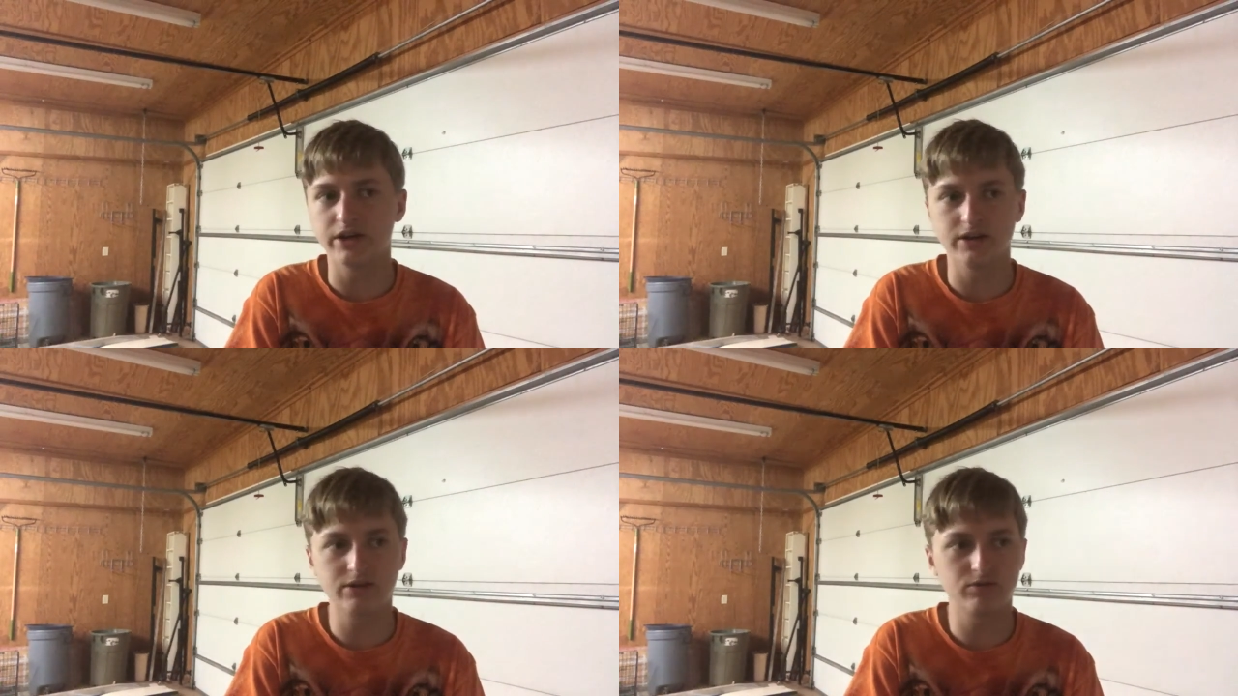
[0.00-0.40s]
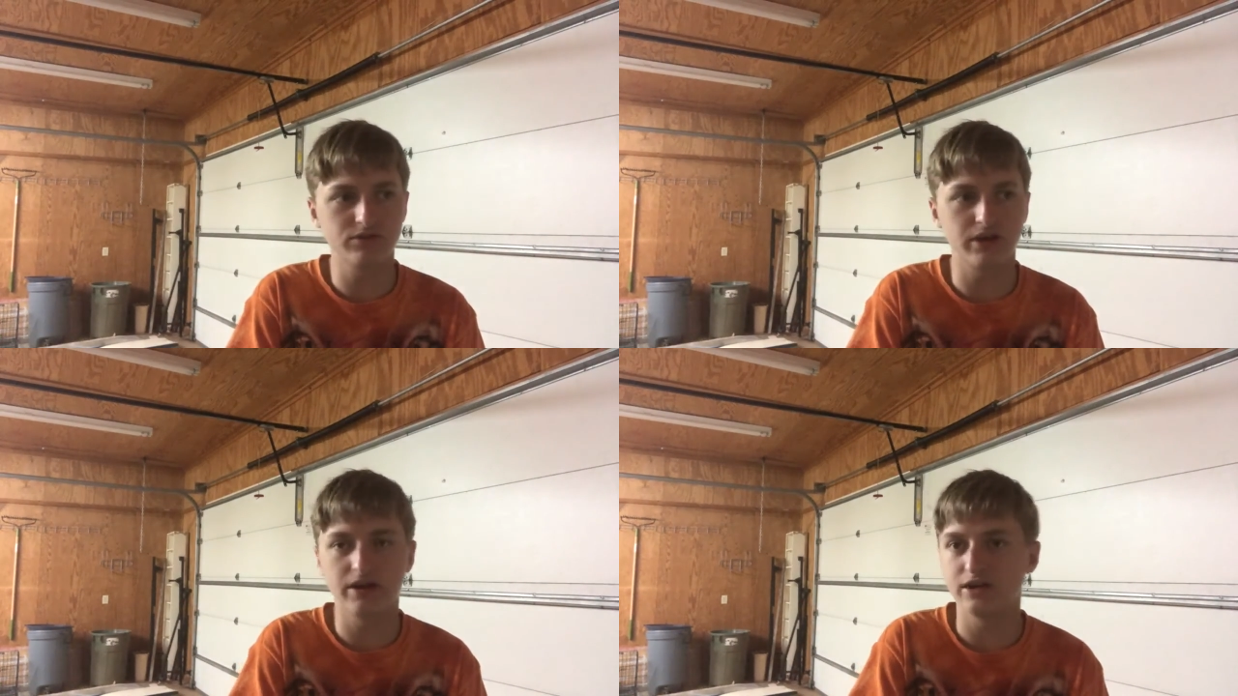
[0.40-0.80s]
and this
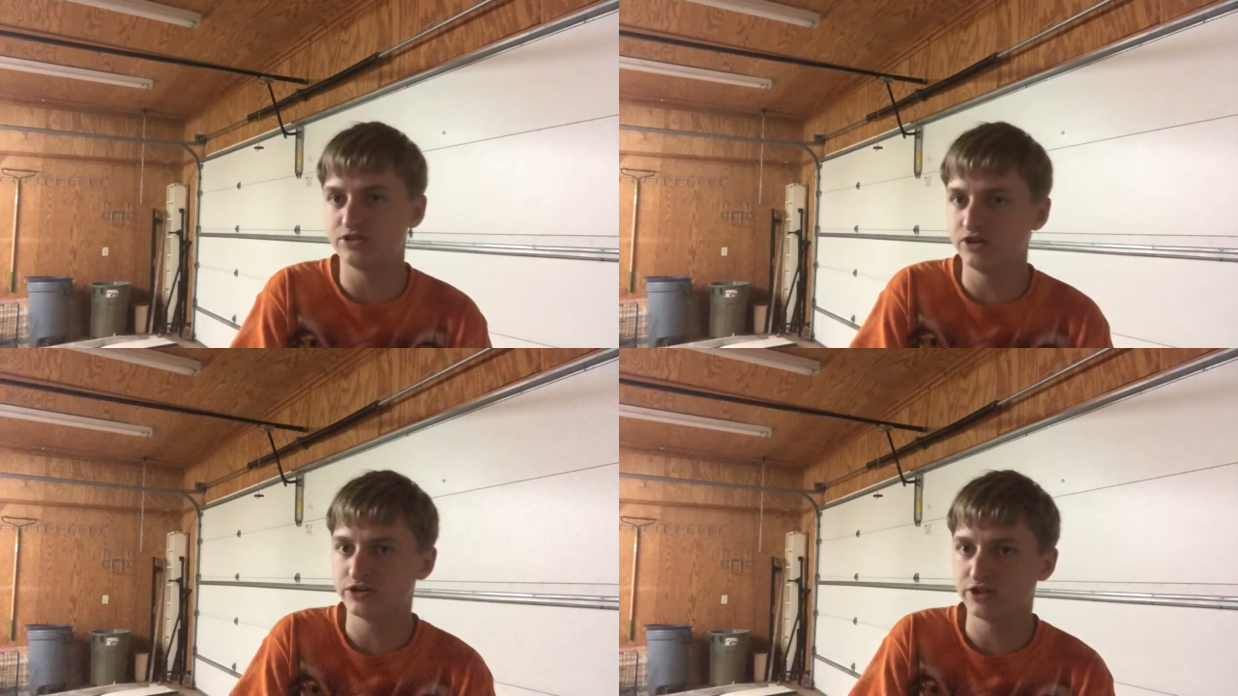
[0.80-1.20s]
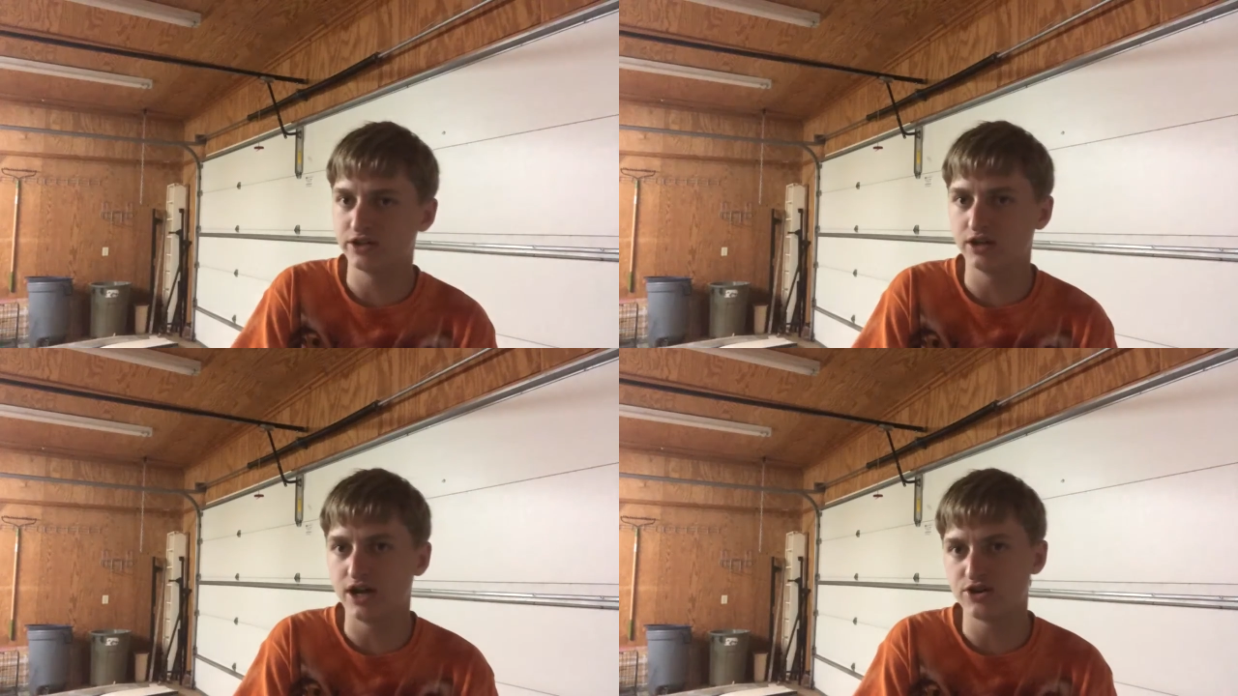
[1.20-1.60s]
was a series I
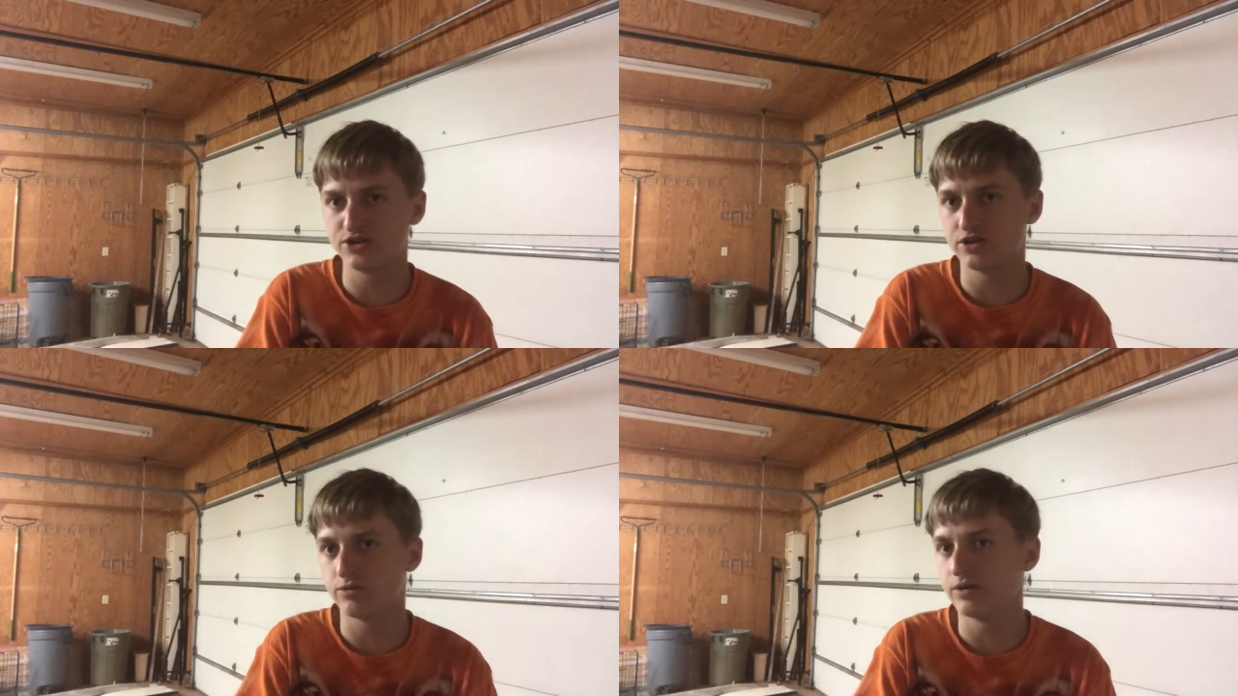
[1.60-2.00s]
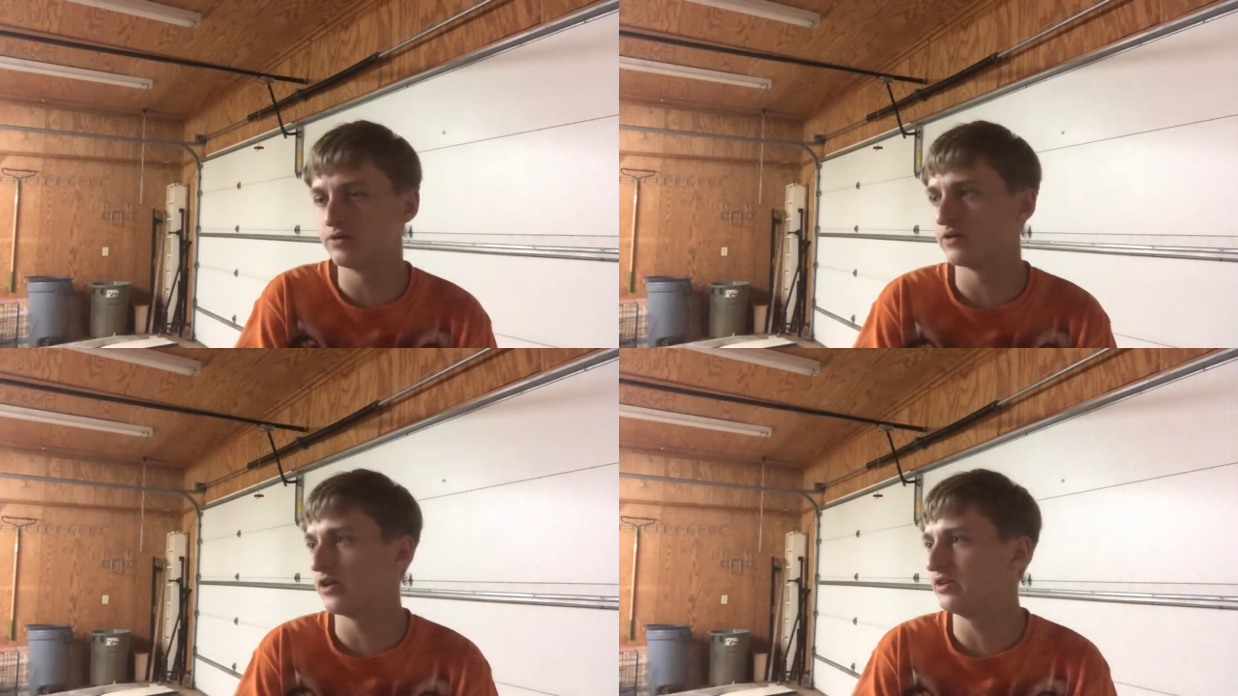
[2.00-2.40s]
did last year. I went
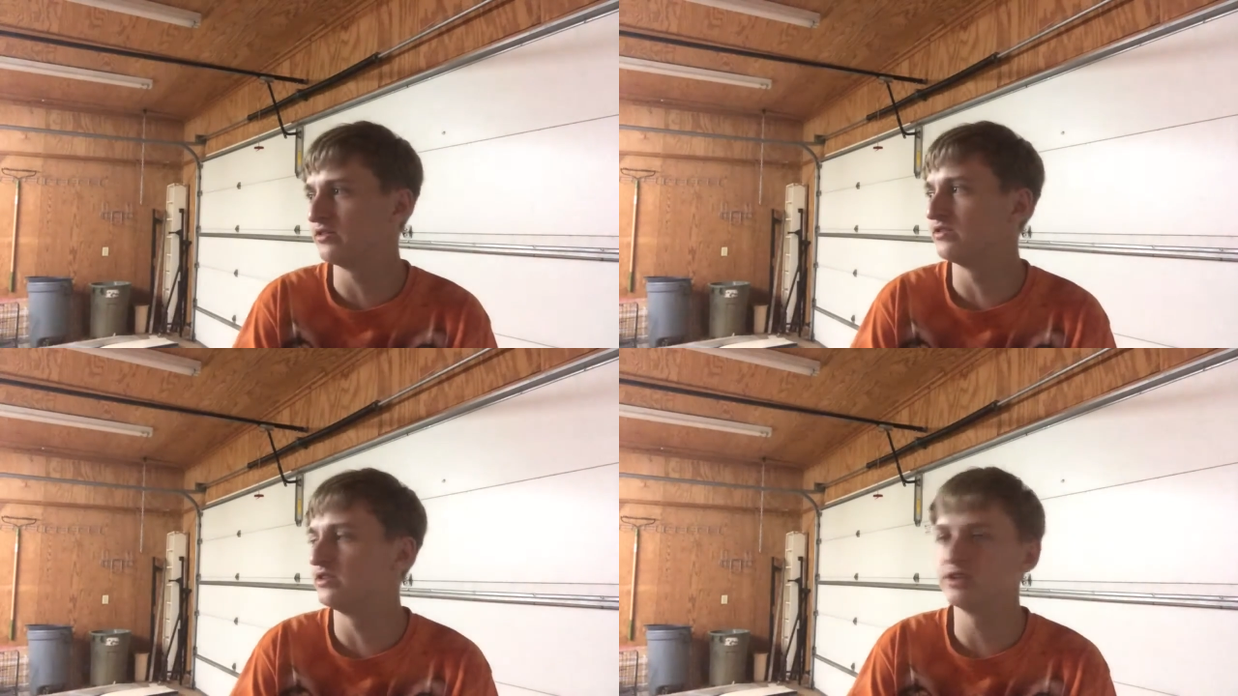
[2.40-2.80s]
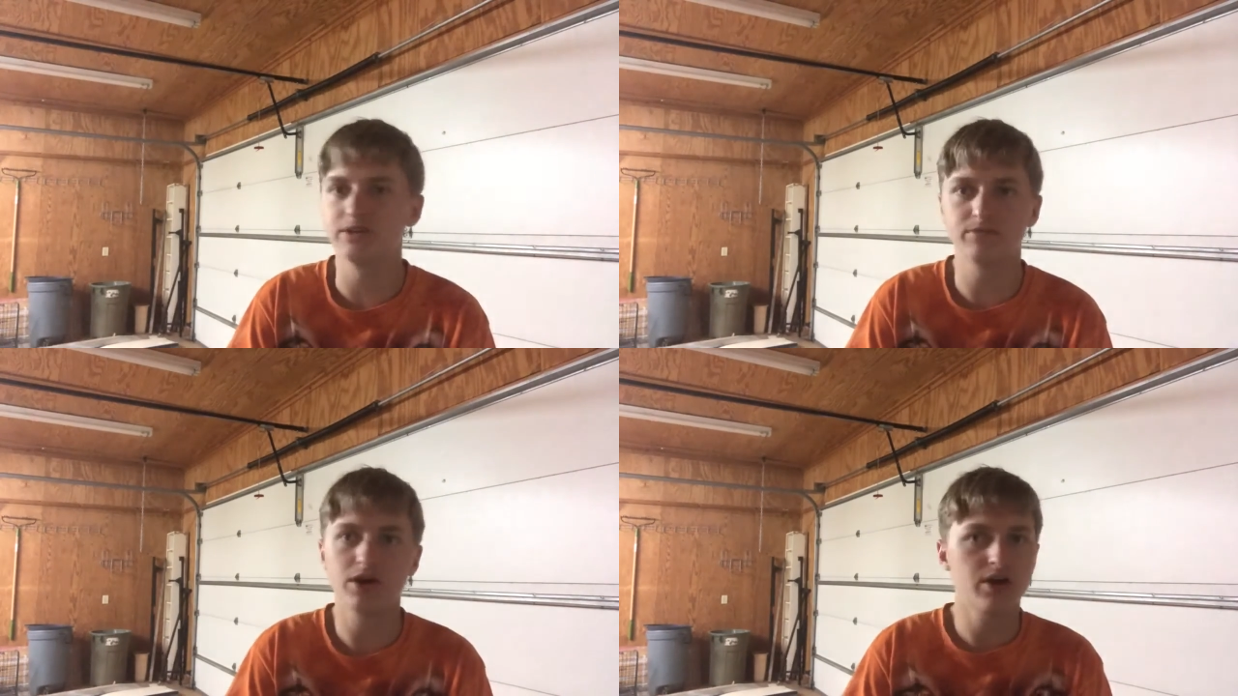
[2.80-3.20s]
over the ACC teams.